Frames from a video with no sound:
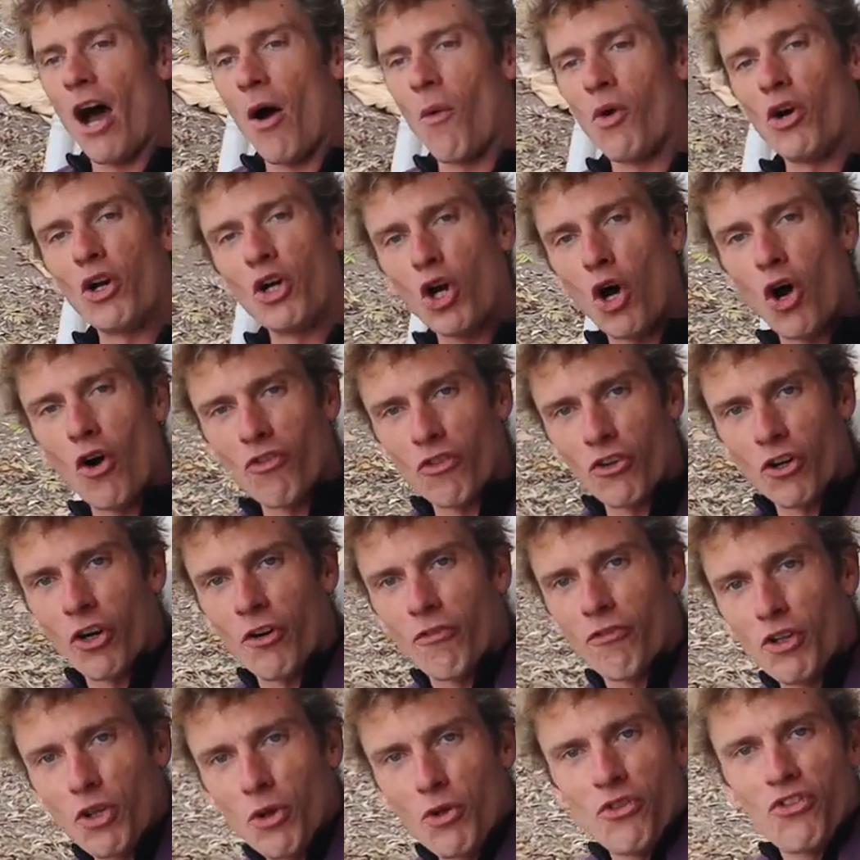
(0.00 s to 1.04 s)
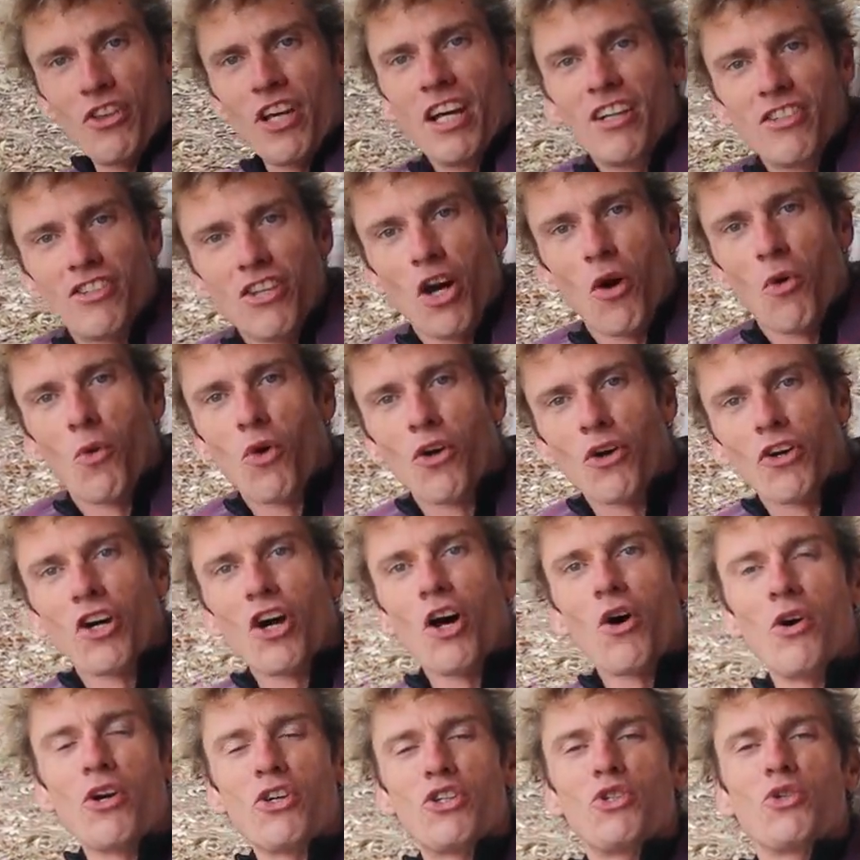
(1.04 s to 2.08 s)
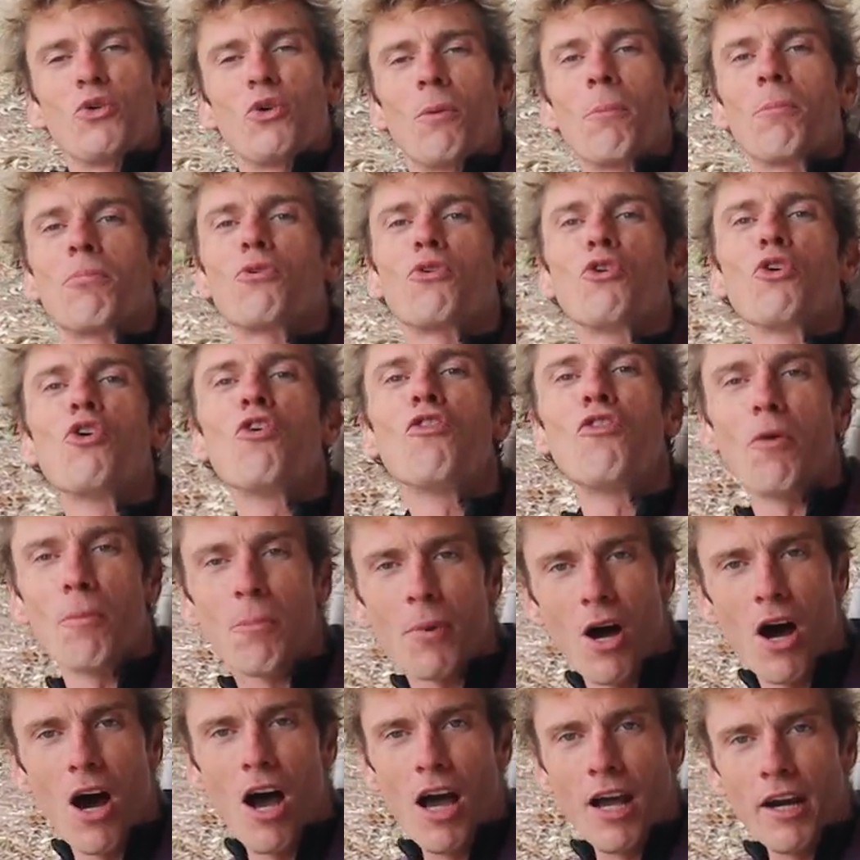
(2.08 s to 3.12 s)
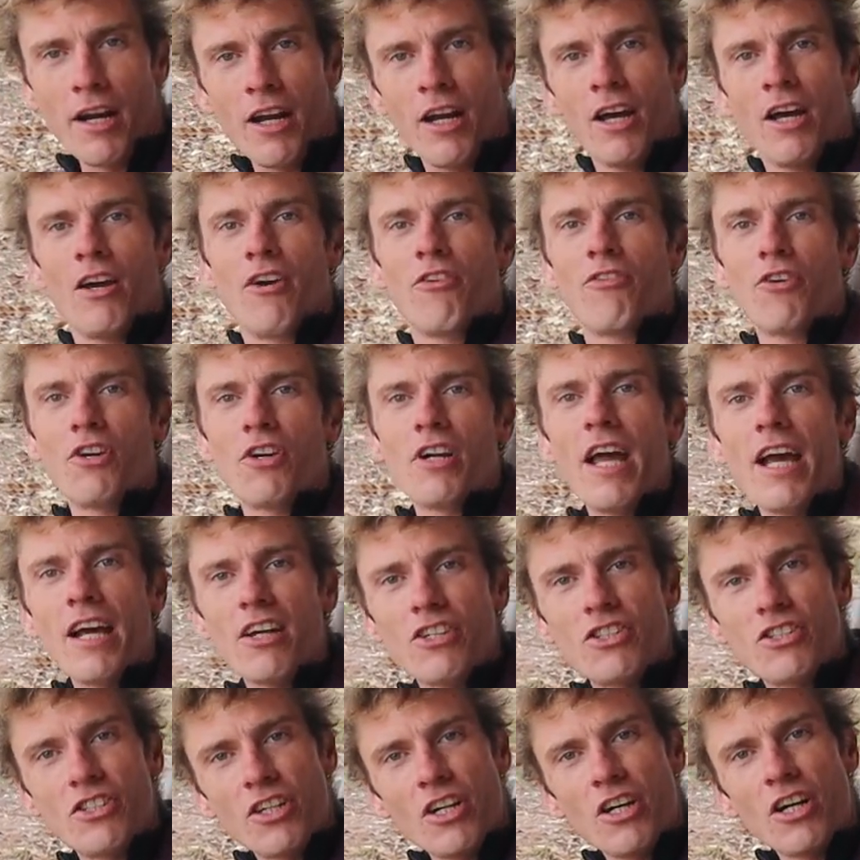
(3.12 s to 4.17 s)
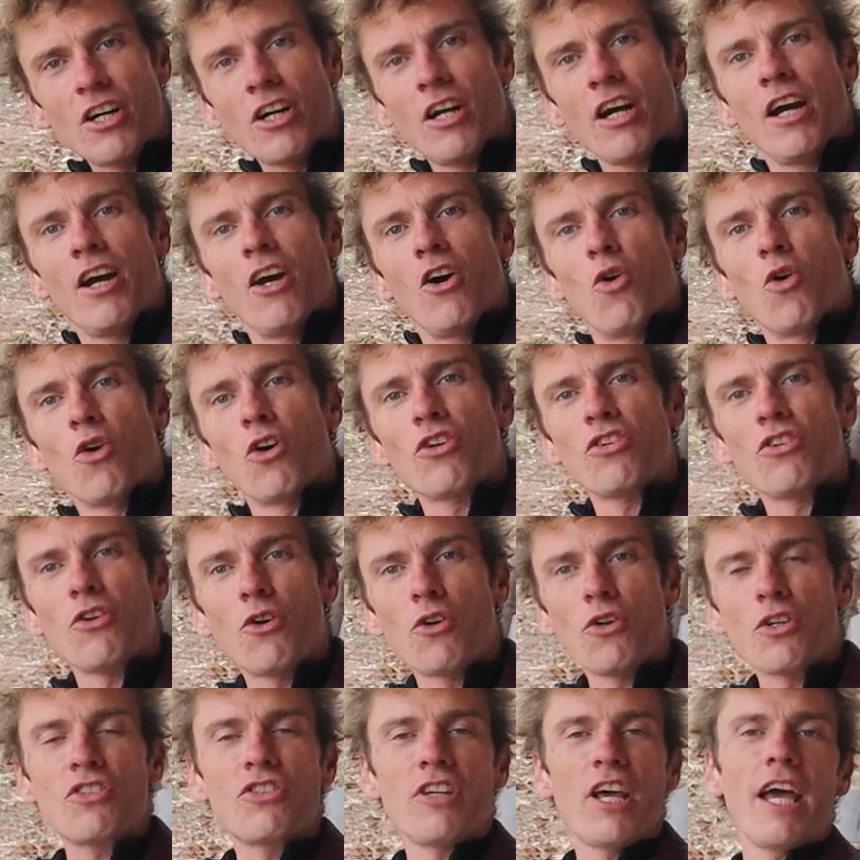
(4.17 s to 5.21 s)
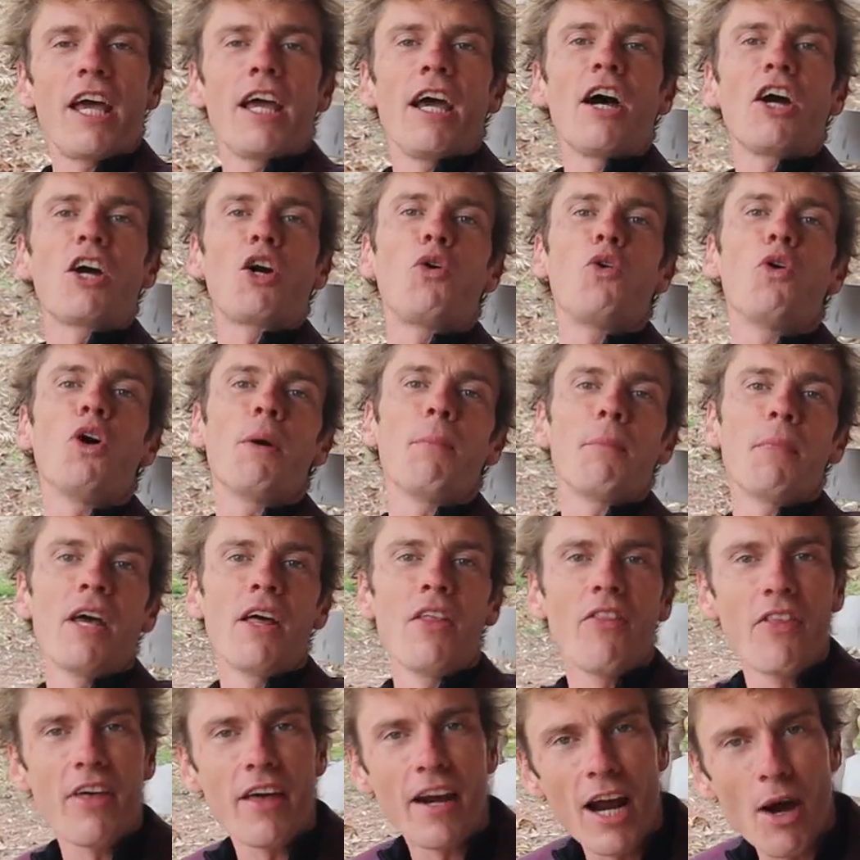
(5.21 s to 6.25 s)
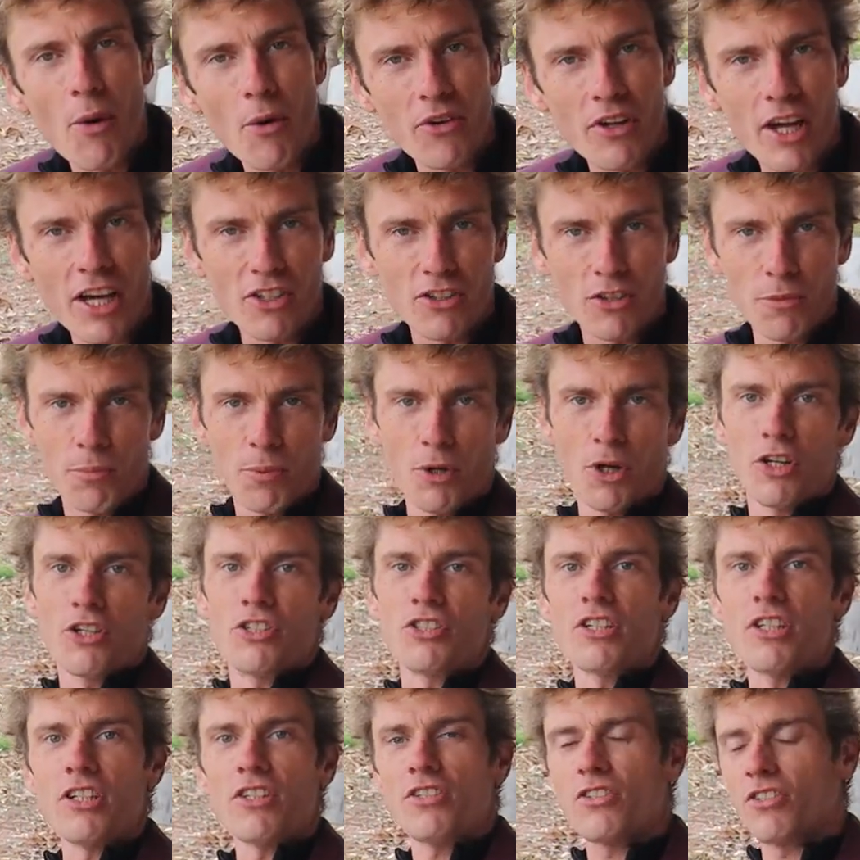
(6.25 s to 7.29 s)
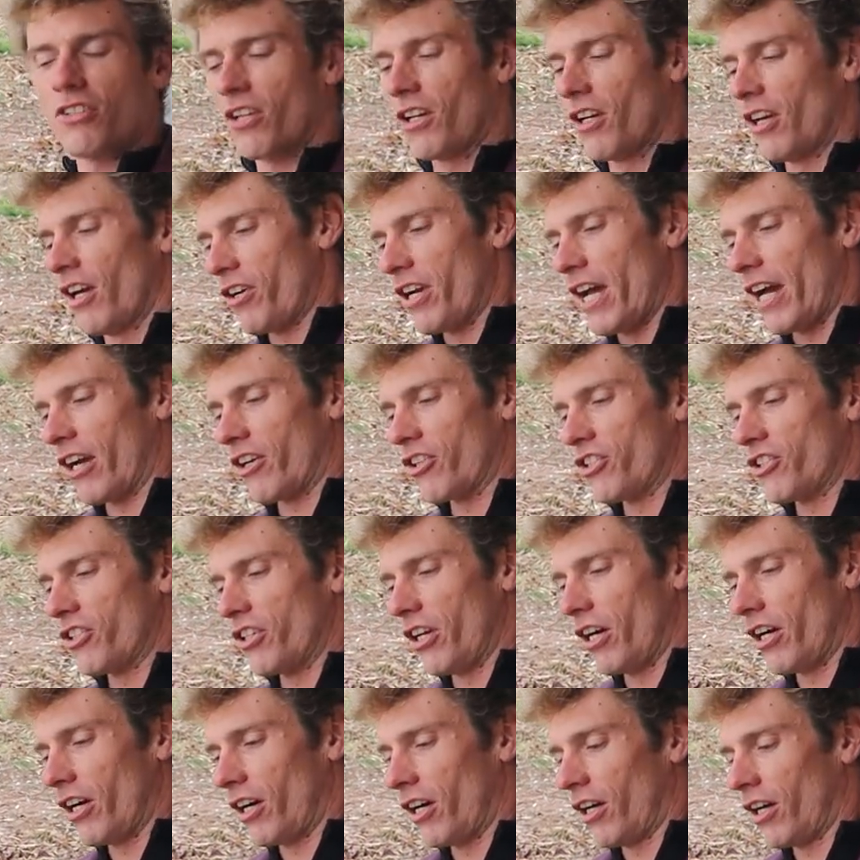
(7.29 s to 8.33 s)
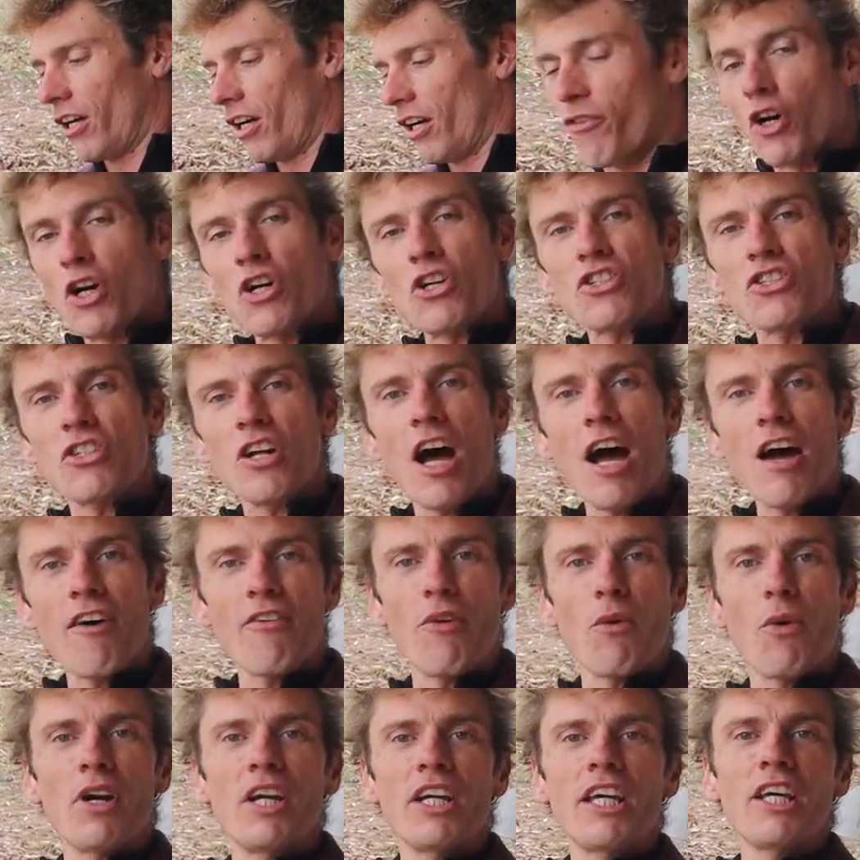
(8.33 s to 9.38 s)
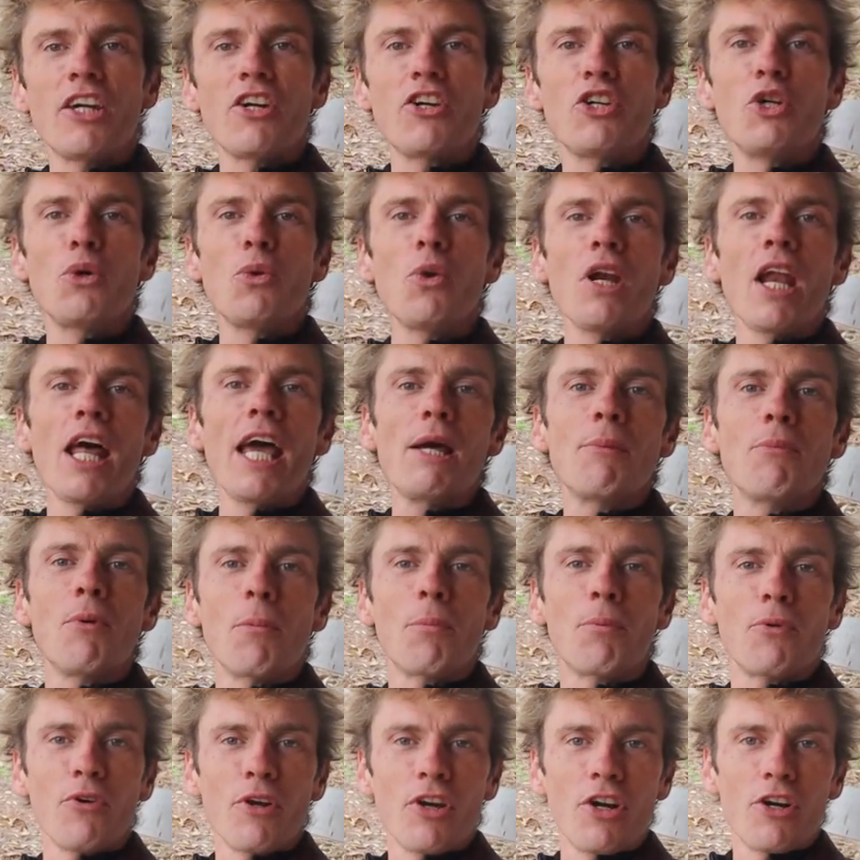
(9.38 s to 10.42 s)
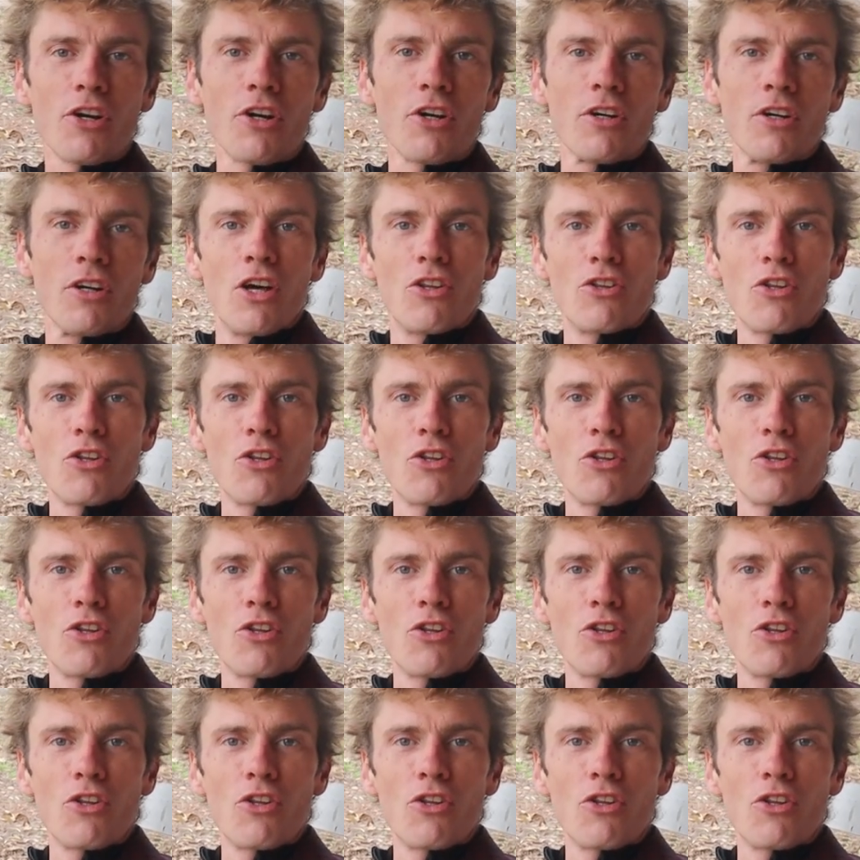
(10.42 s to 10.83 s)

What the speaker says: I want to go over a few things that we're going to improve upon for next year, or say equipment that I would like to purchase for next year. First off, I want to get a new label printer.